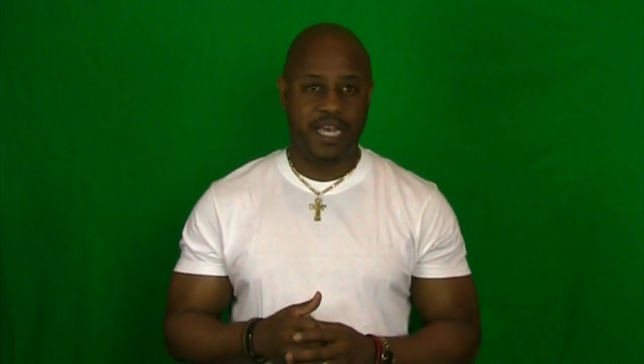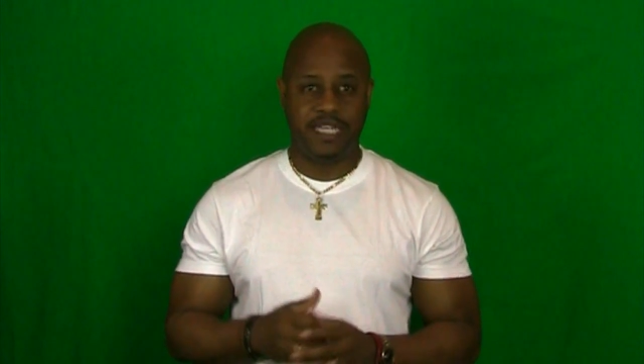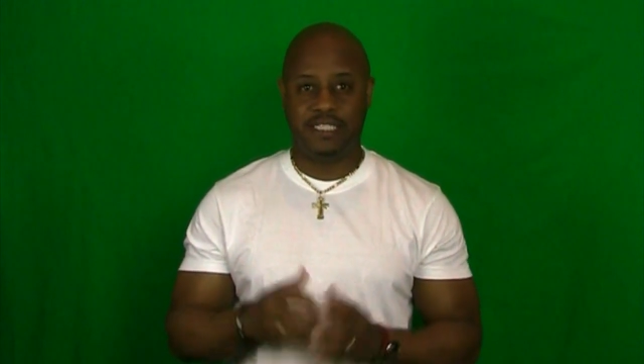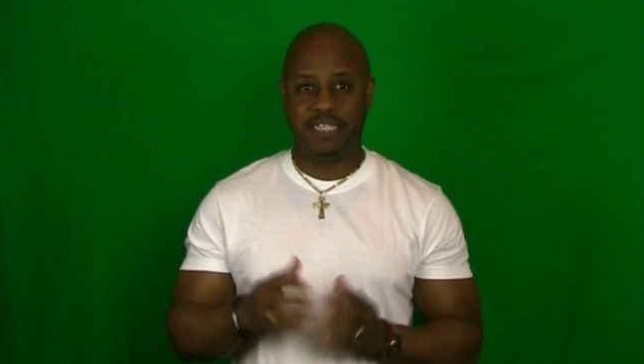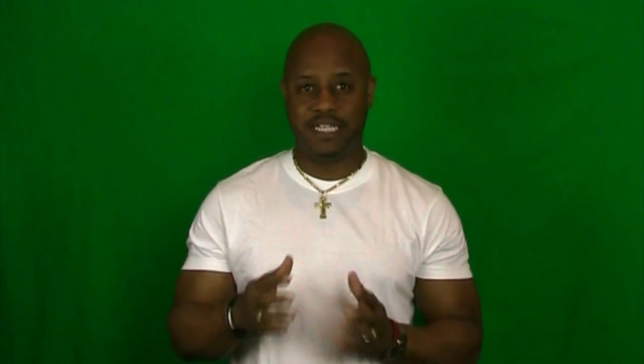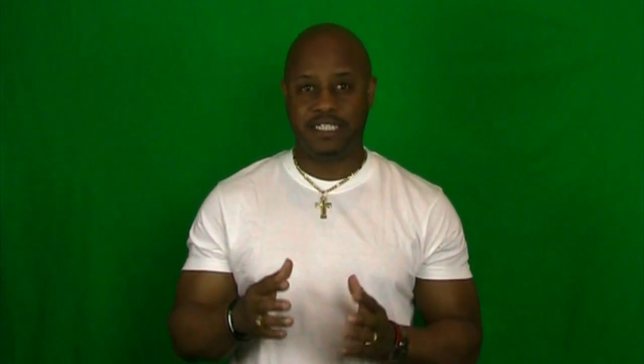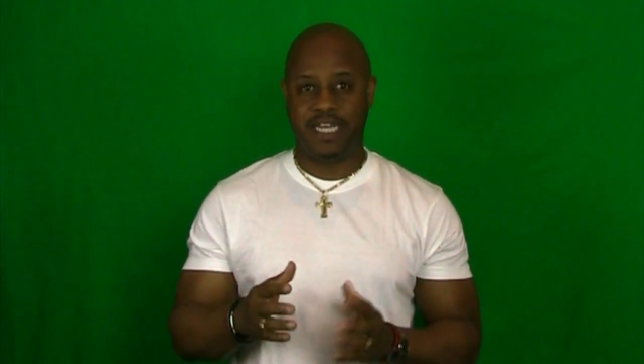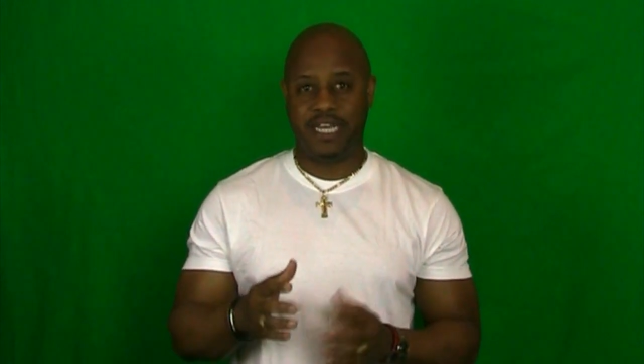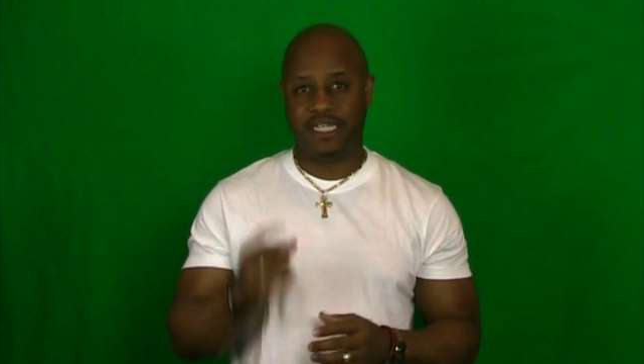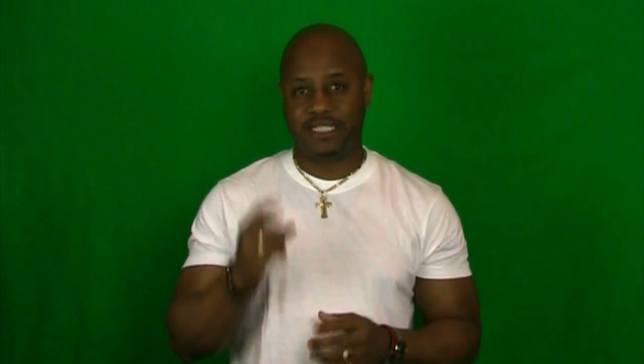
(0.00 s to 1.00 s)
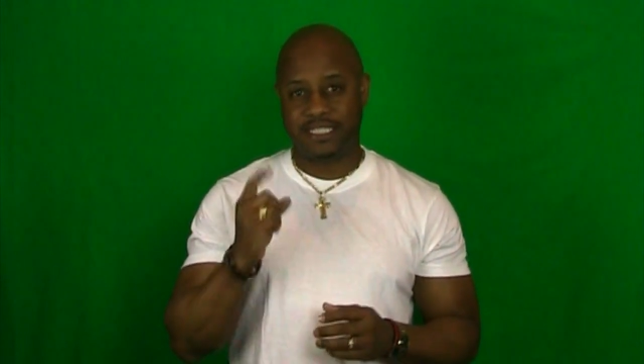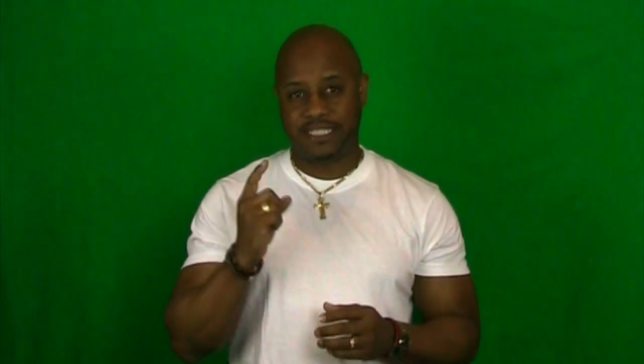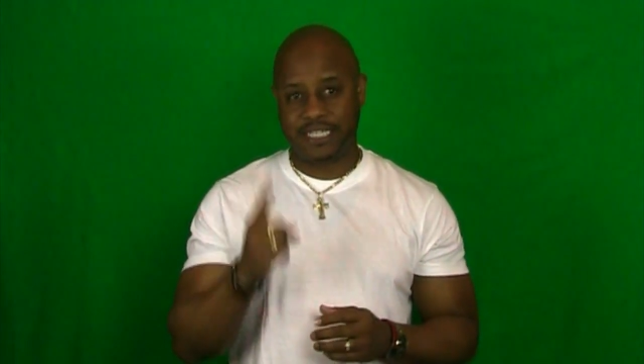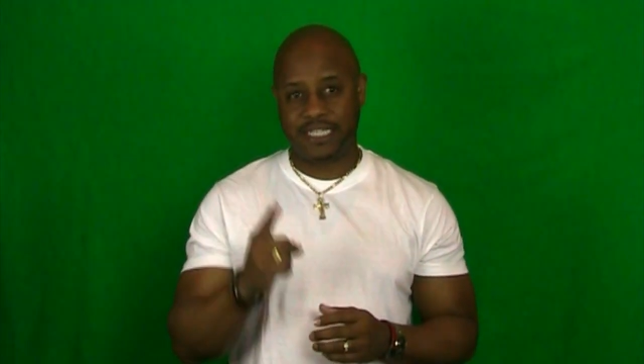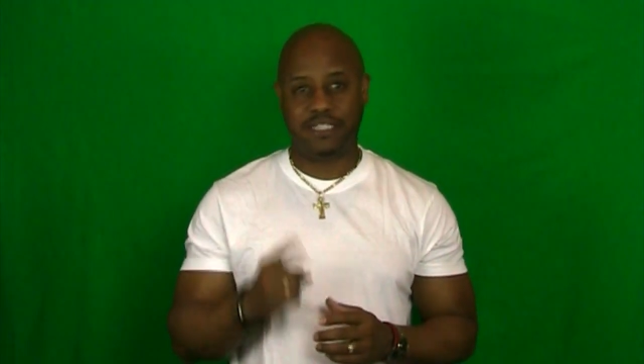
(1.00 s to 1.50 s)
has designated
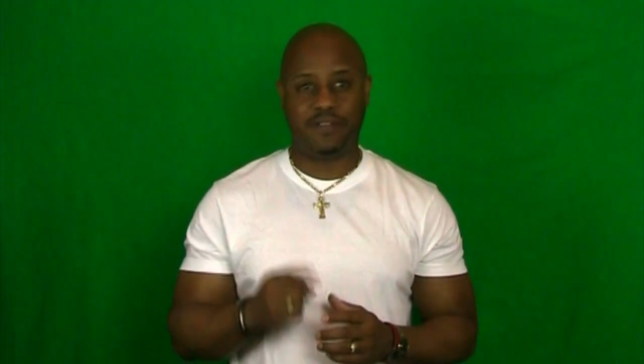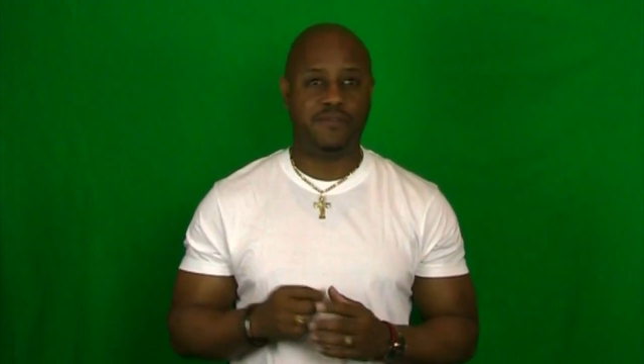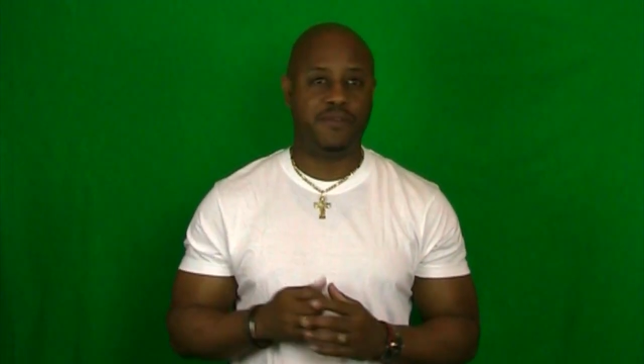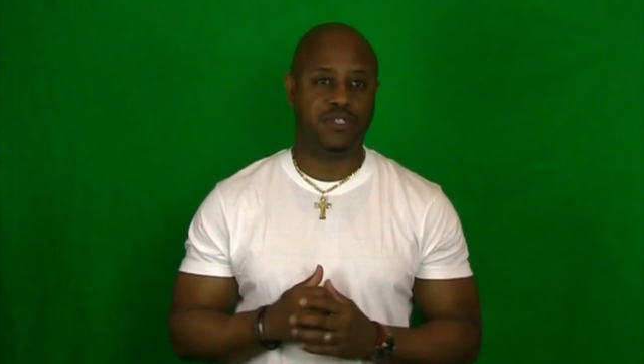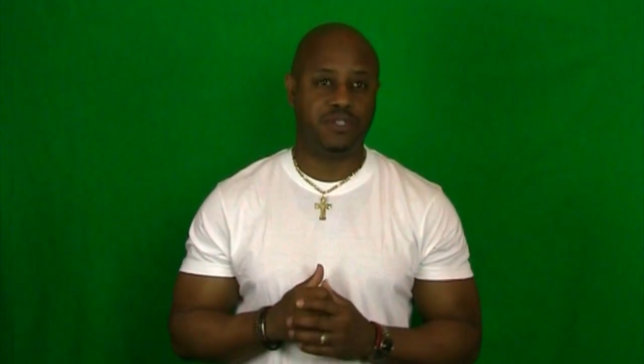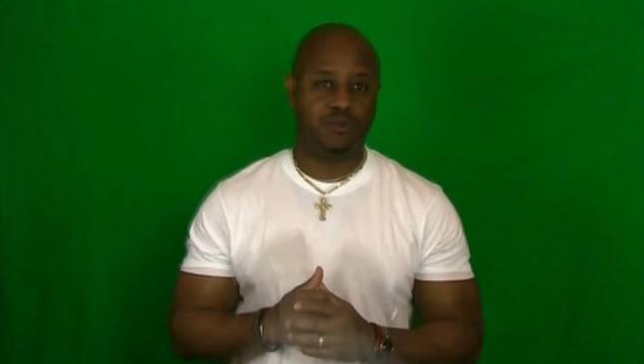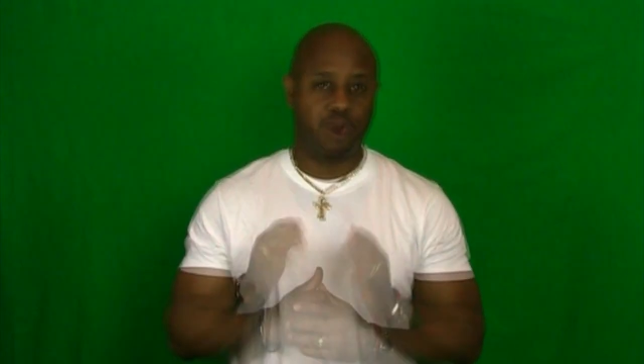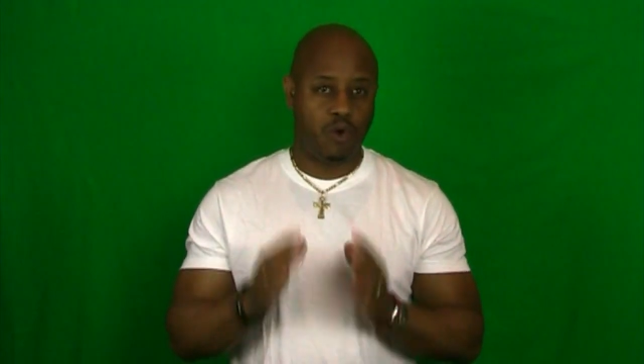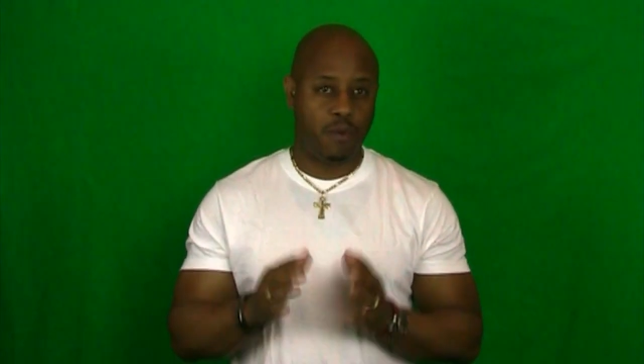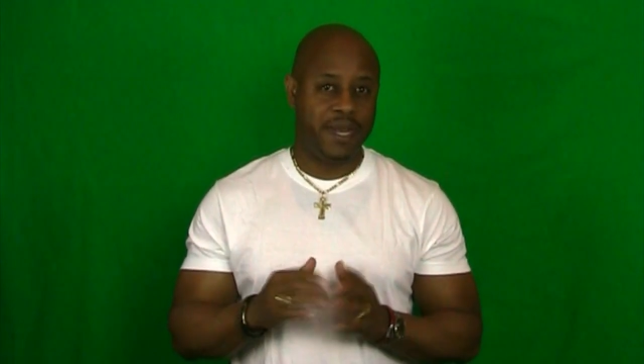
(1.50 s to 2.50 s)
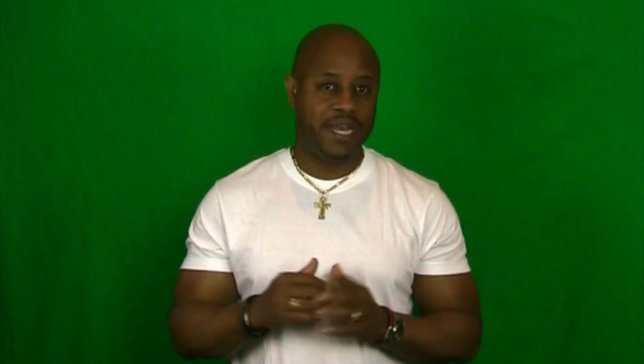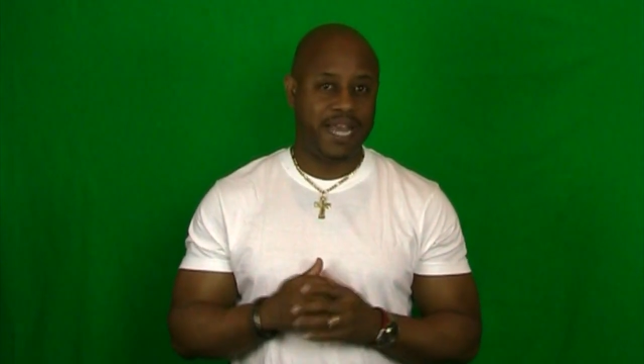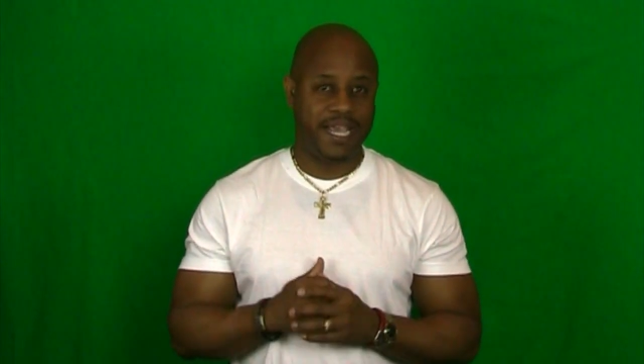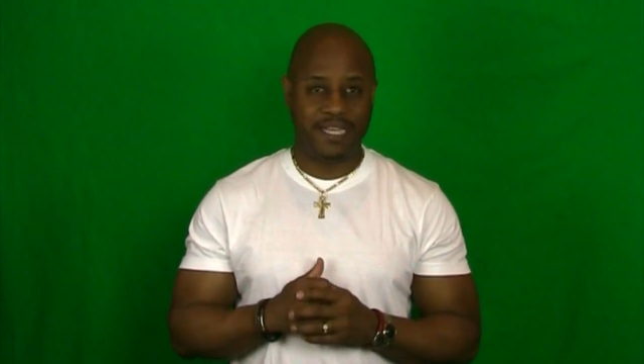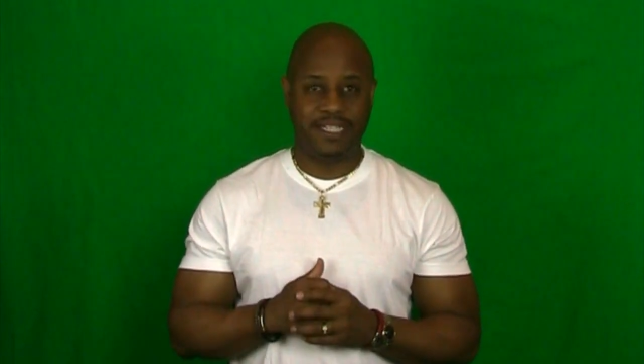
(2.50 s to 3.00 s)
6 official urban
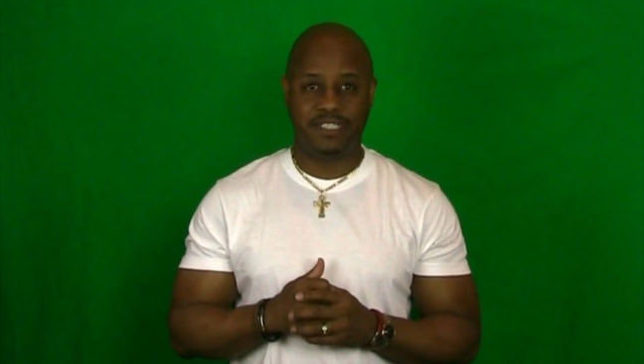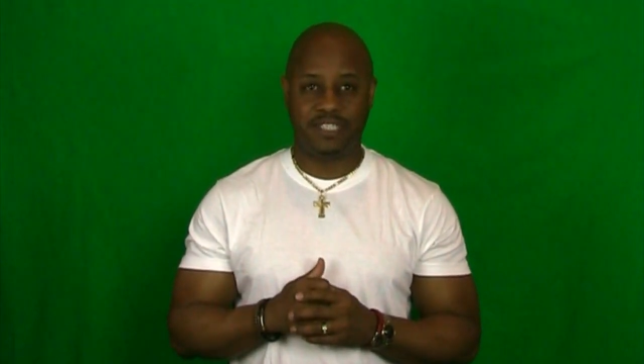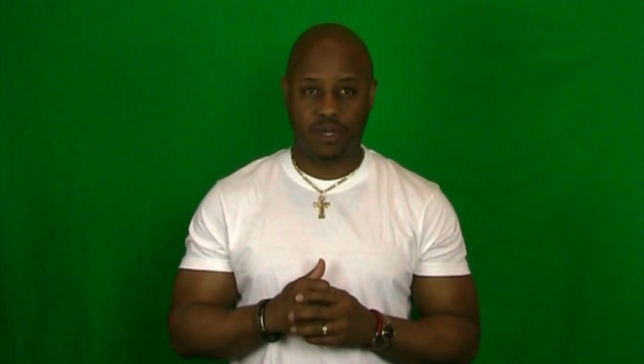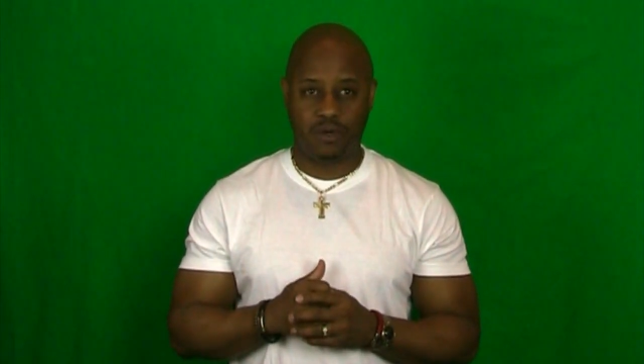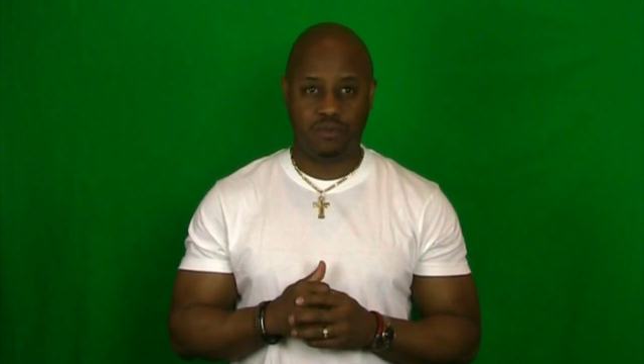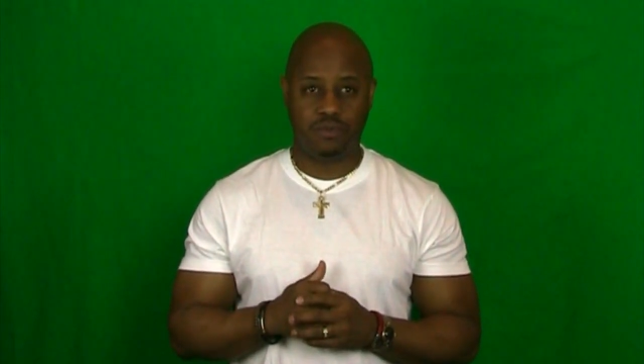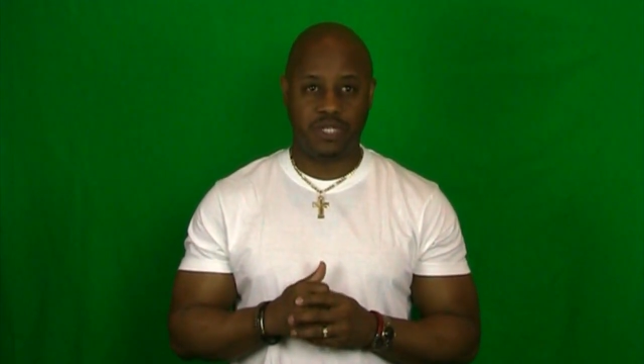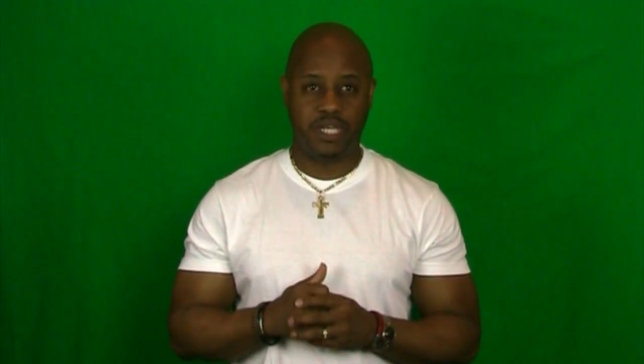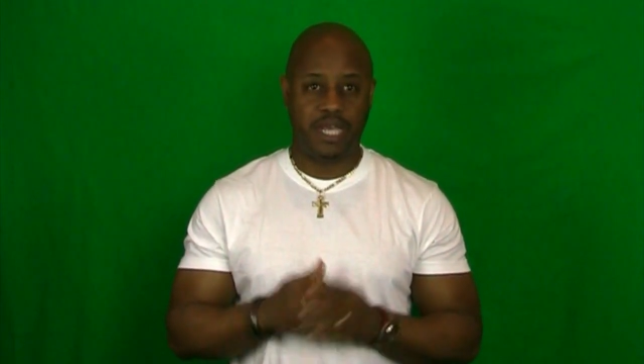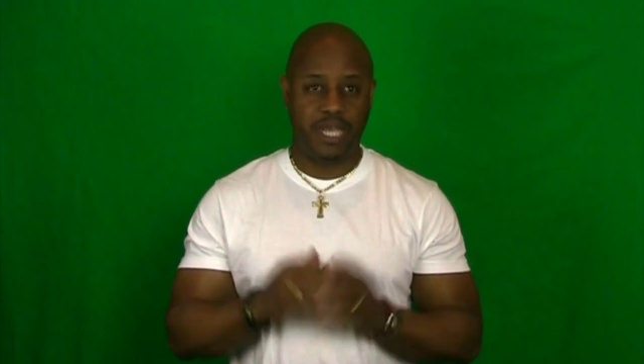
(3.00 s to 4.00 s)
naked zones